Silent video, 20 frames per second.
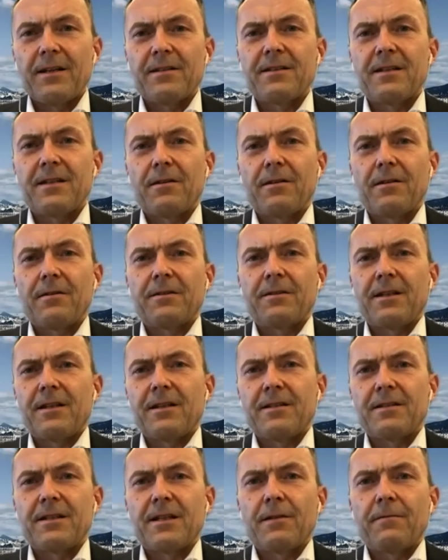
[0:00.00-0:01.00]
still
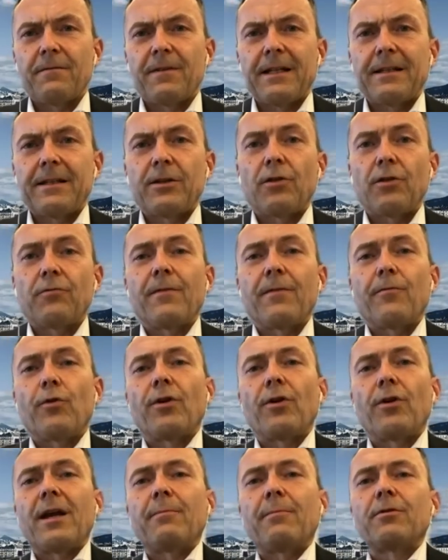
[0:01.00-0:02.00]
valid. And we
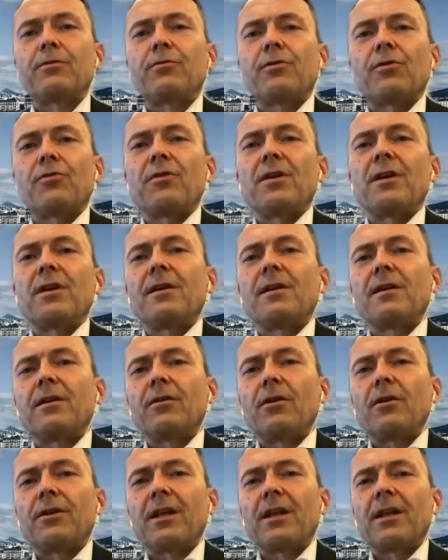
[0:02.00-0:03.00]
were able to agree
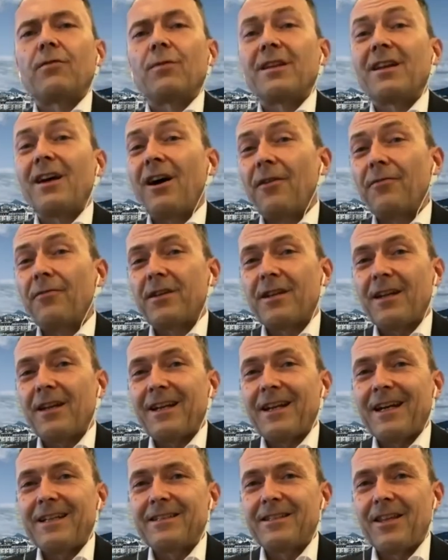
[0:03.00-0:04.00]
on it with
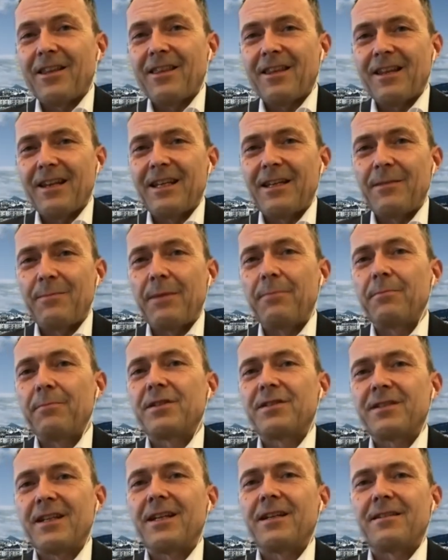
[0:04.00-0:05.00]
193 member
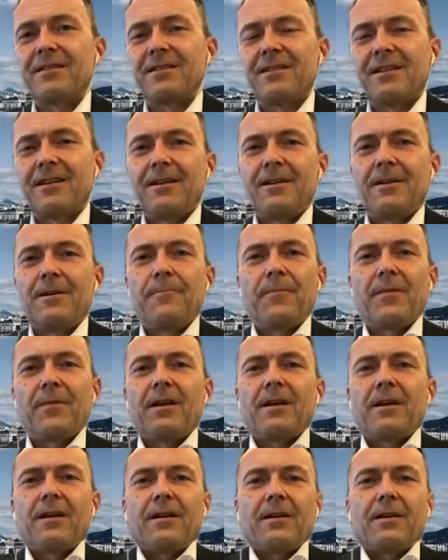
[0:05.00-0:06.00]
states.
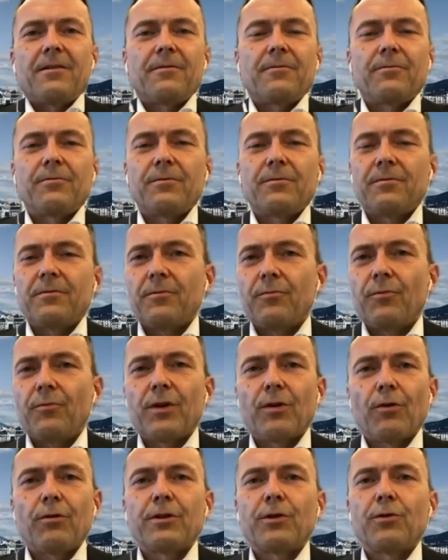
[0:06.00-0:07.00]
With
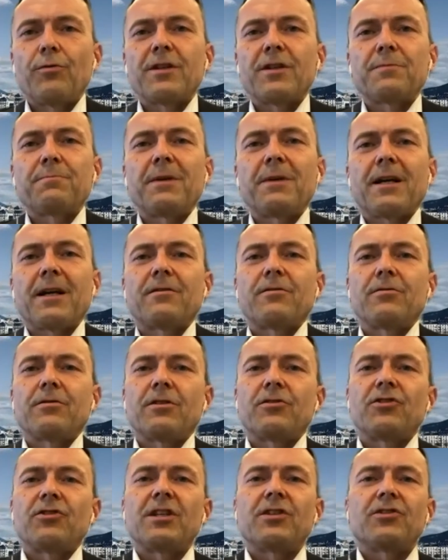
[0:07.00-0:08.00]
all due respect to
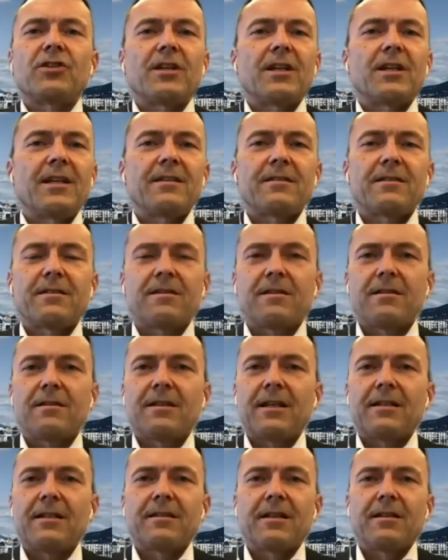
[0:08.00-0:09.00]
the GGEs
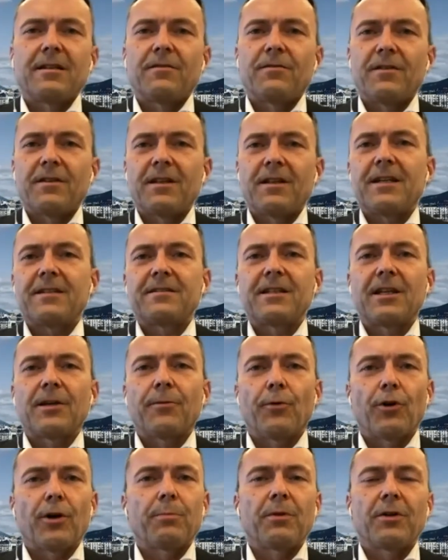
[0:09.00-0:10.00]
that did fantastic
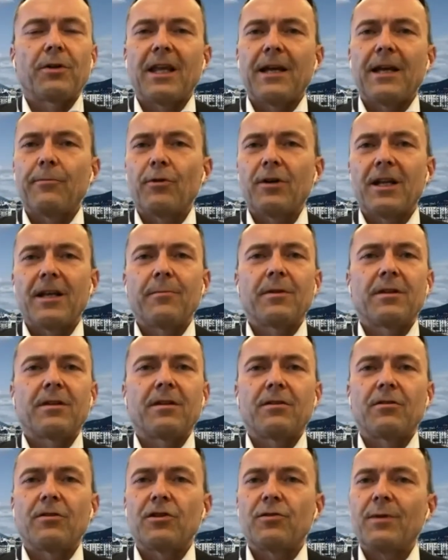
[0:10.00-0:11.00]
work, but they were
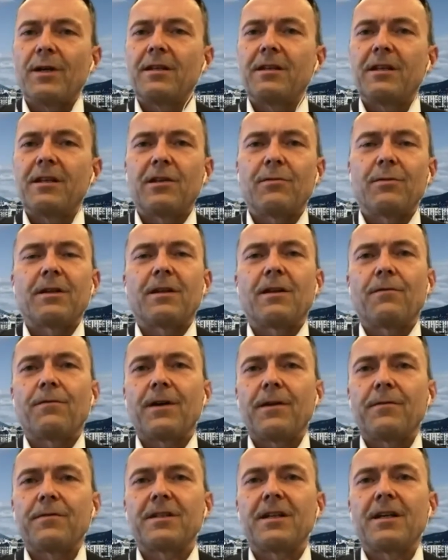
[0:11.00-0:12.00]
limited to 20,
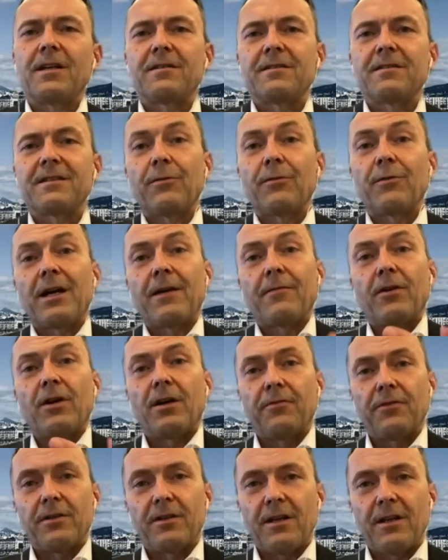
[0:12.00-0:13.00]
25 states. Now we have
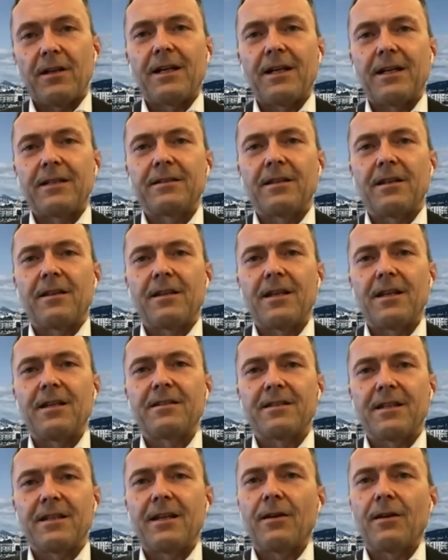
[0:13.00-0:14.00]
193
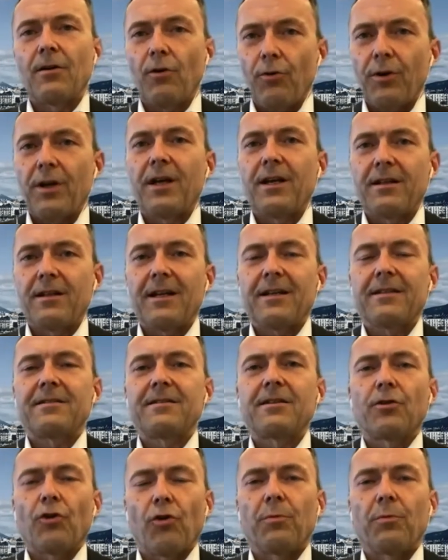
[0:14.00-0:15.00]
saying, okay, that's
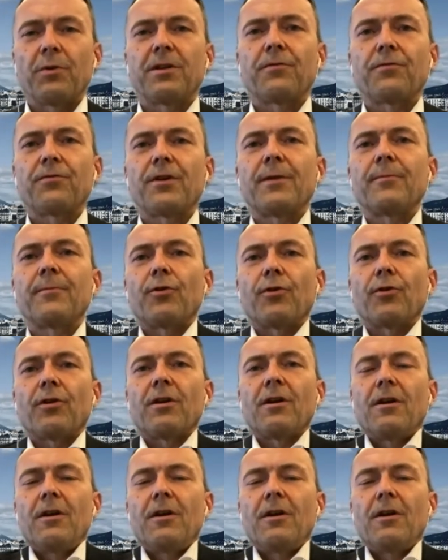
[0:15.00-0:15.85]
the normative framework